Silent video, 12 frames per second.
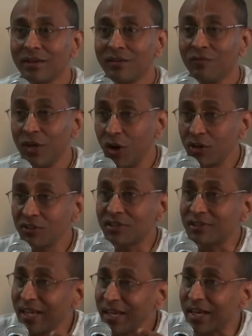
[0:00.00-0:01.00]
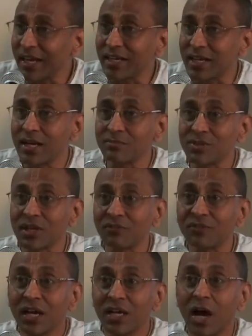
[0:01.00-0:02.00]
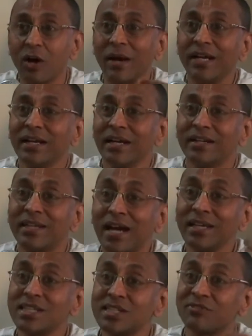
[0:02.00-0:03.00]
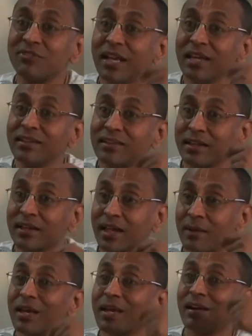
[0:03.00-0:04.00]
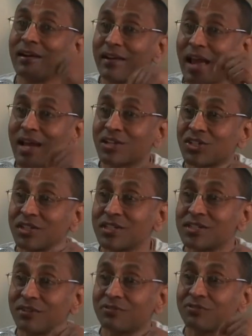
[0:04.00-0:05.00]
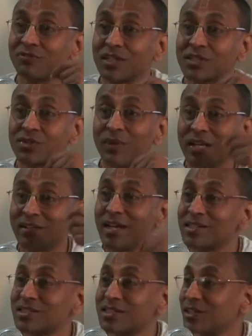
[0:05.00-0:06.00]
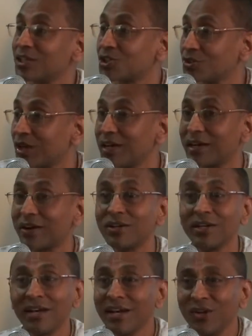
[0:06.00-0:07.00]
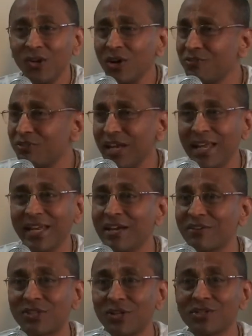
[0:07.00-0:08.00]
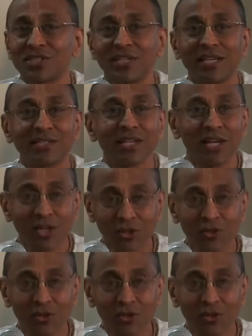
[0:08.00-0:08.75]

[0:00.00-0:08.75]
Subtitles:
We don't think in terms of now my tongue is feeling the chemical reactions of sweetness and the sugar. You don't feel any of those things.